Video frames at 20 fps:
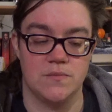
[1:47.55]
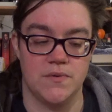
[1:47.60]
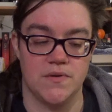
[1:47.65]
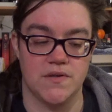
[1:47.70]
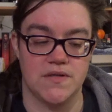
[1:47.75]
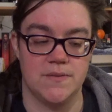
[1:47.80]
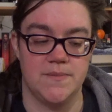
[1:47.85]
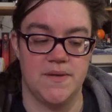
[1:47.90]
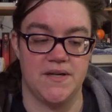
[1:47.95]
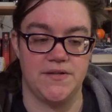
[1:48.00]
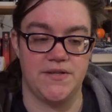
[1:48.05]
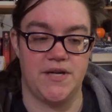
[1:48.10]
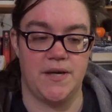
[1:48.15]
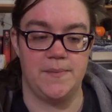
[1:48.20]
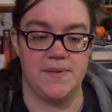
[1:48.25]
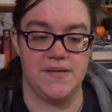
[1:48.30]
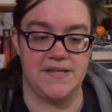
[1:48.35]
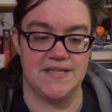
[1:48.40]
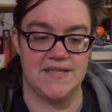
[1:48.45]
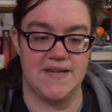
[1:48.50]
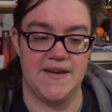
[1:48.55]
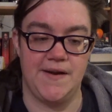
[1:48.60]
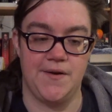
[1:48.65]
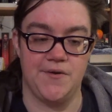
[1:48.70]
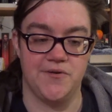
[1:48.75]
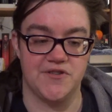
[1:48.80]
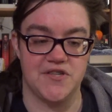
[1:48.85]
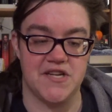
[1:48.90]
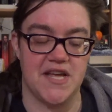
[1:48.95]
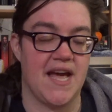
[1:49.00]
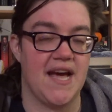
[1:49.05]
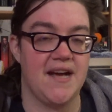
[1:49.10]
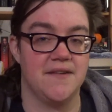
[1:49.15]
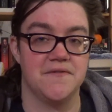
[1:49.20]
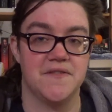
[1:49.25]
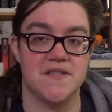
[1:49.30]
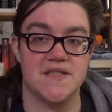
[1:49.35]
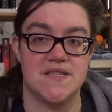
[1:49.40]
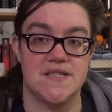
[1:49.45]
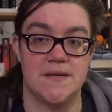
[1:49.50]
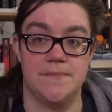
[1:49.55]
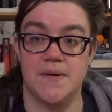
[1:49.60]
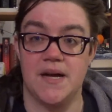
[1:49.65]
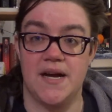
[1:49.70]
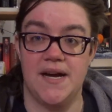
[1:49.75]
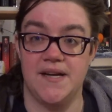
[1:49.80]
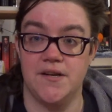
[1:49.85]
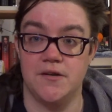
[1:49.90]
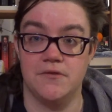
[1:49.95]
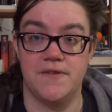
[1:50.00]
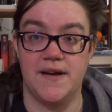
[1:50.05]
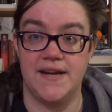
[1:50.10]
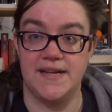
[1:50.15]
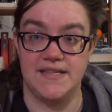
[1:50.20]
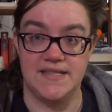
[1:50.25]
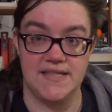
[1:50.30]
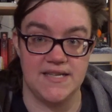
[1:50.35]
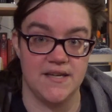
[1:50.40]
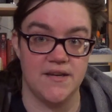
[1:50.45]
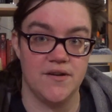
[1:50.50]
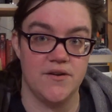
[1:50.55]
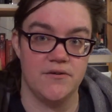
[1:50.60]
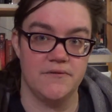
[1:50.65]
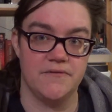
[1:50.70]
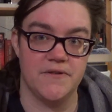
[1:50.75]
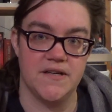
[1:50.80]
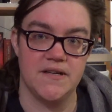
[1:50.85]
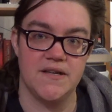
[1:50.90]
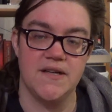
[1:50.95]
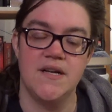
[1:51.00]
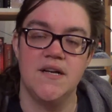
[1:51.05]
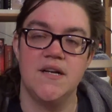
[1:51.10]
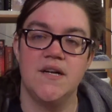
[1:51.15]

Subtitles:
books about topics that I already have some kind of idea over,